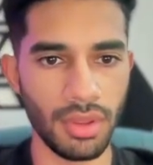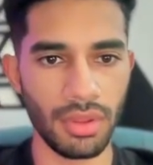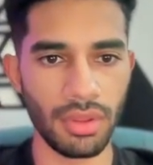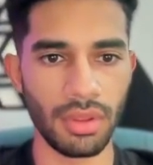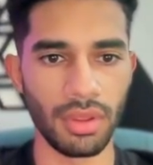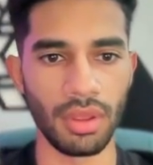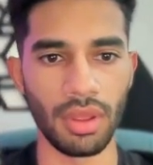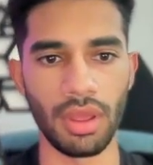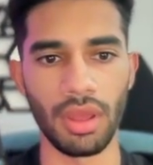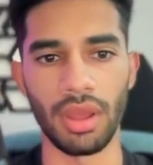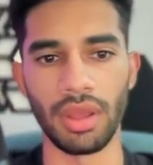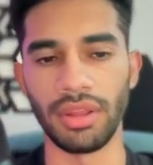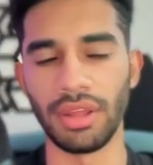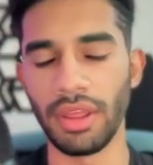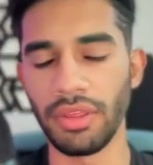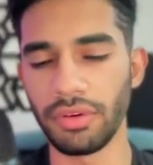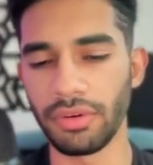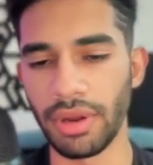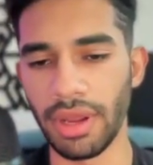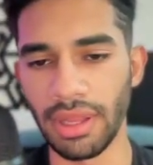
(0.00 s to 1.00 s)

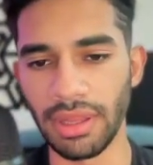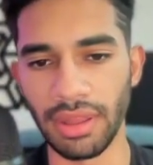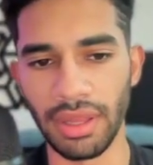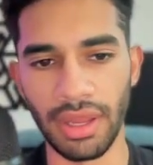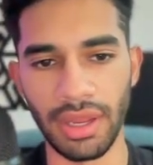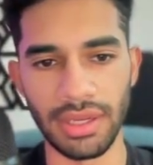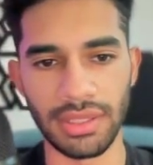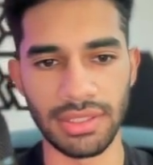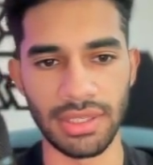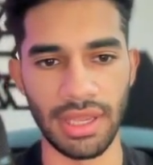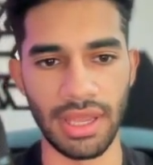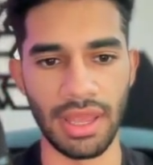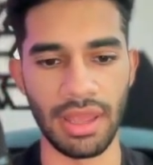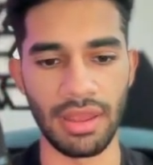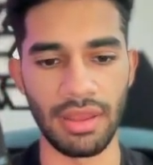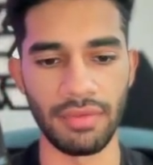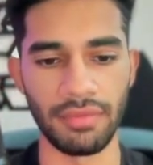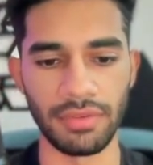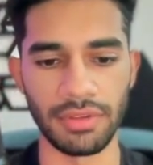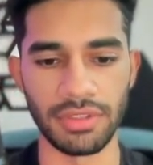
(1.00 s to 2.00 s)
Another headline to
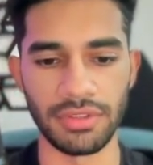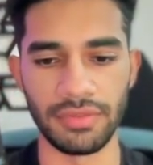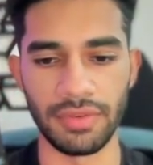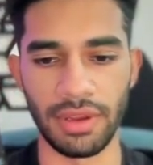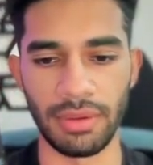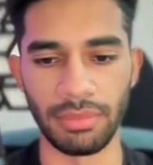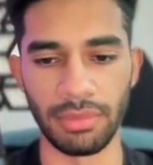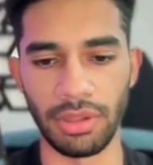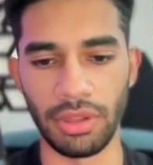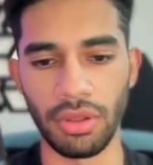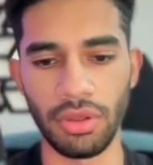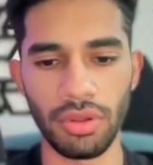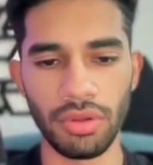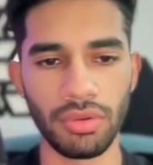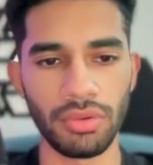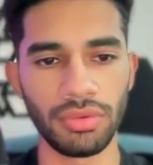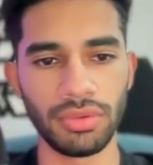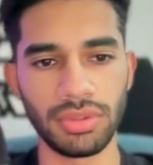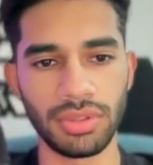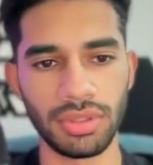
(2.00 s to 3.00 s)
have is family
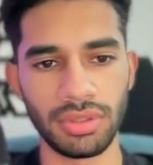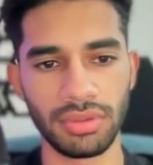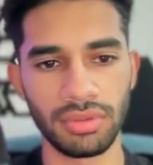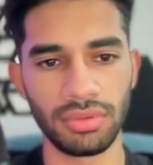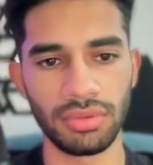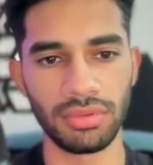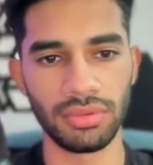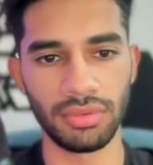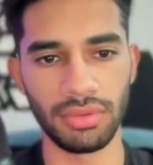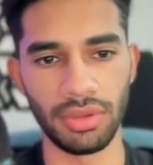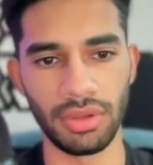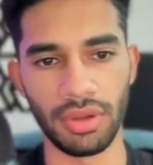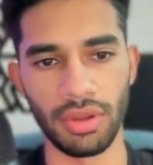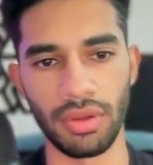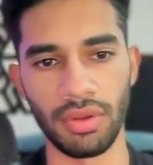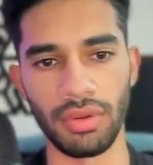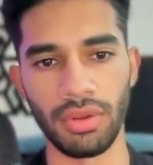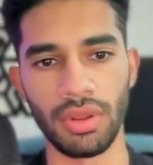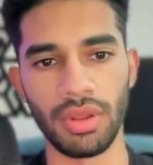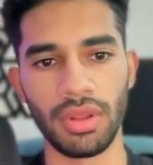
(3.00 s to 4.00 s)
owned,
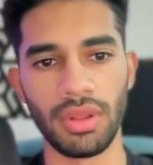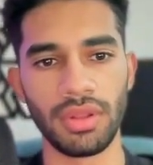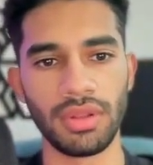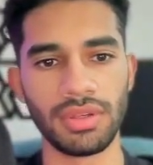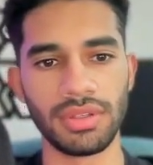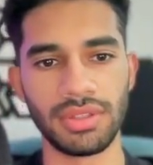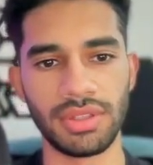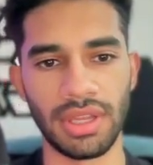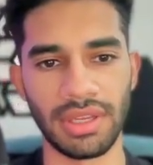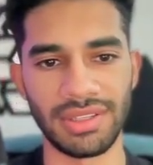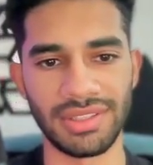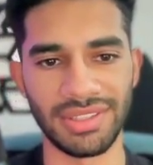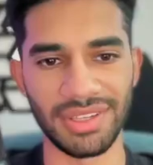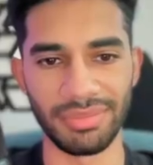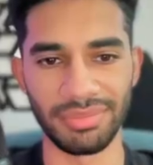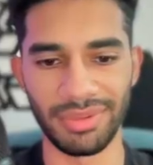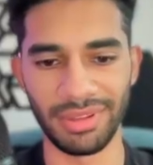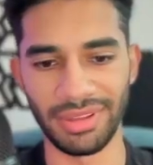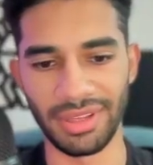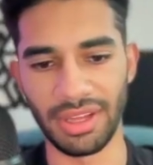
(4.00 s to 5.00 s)
so that's
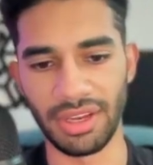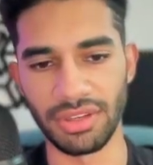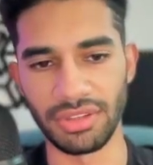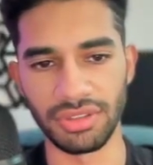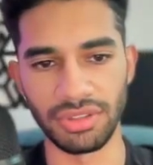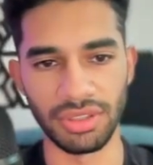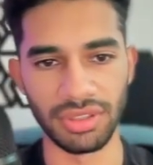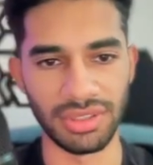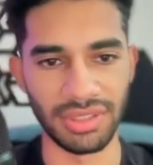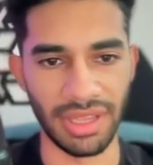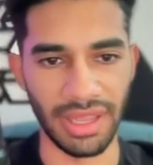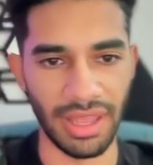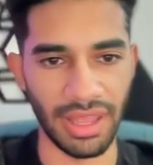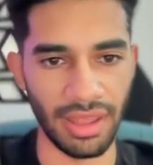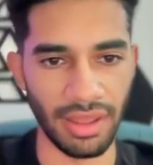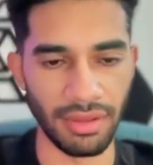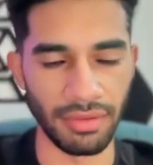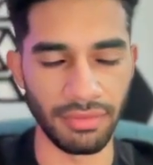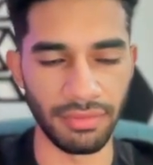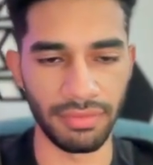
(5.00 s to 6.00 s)
something that is good to
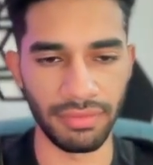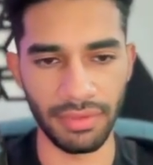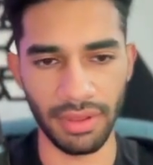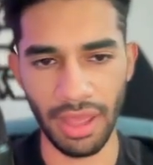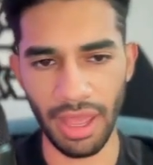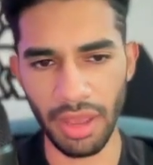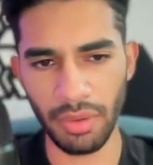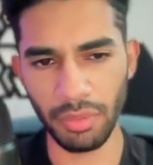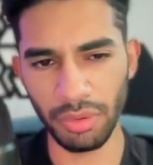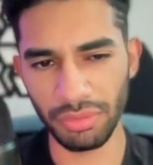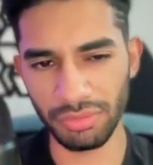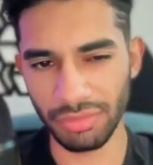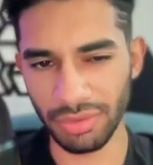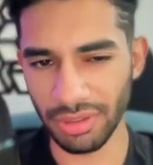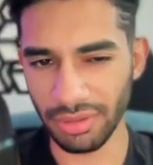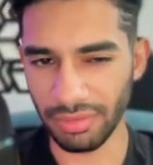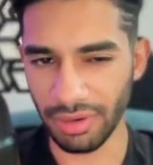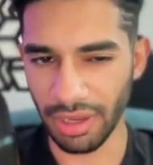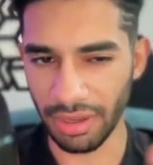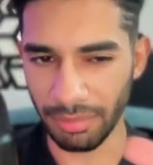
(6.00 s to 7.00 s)
have. I wouldn't
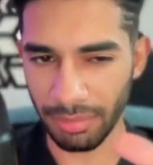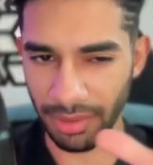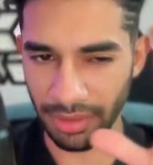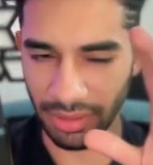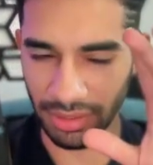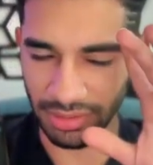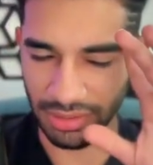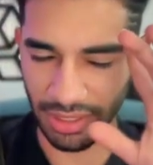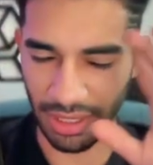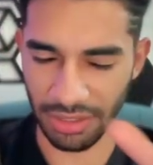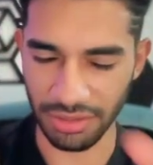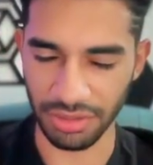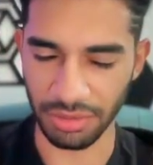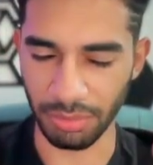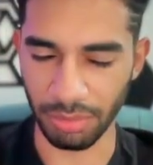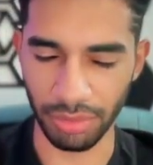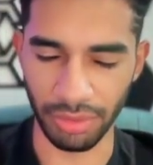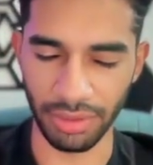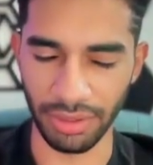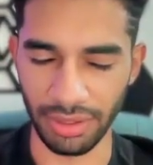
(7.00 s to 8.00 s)
really recommend this,
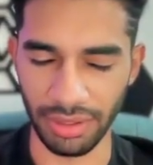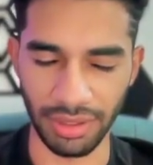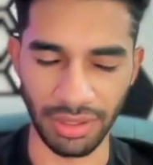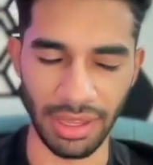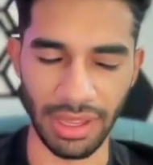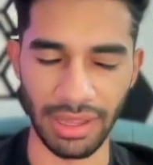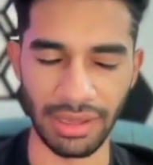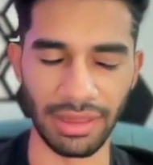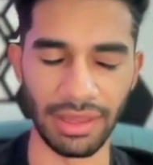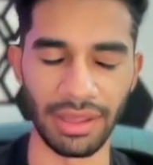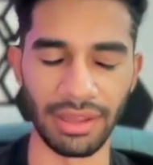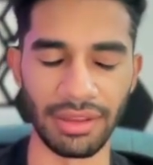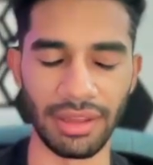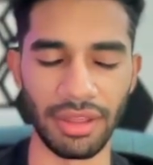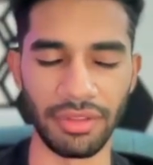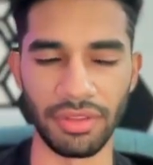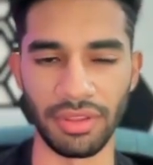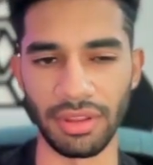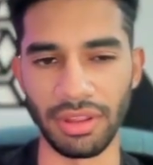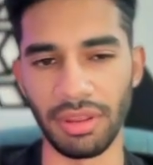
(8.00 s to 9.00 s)
actually putting it in the headline
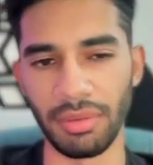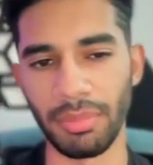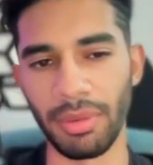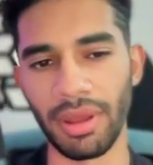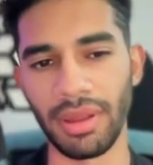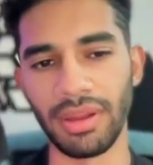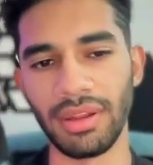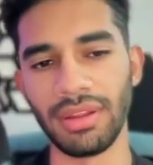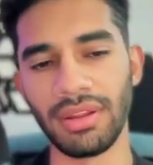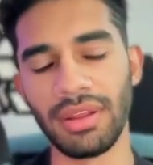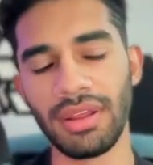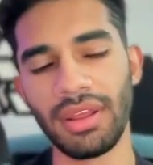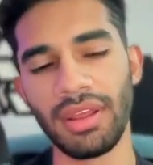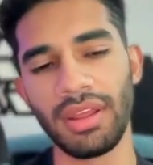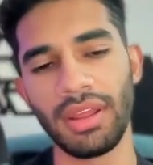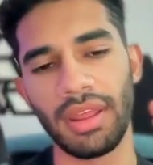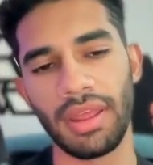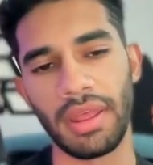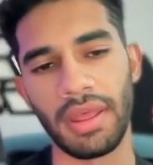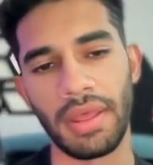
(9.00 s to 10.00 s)
now thinking about it.
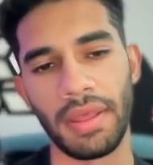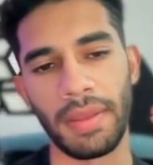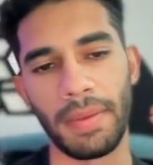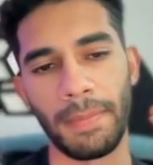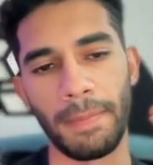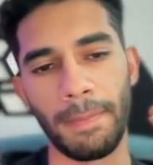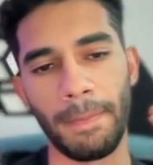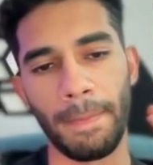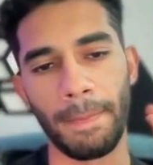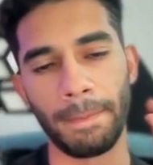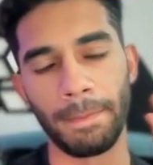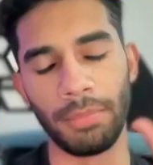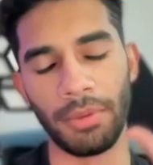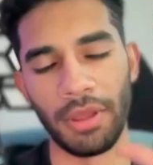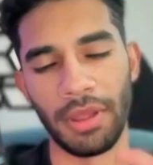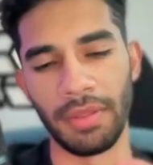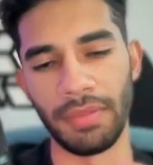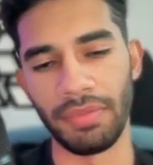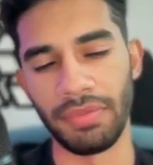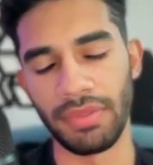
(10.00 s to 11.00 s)

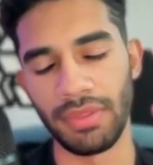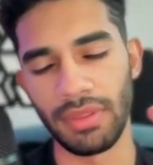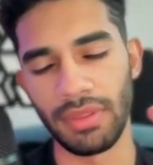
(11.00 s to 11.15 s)
But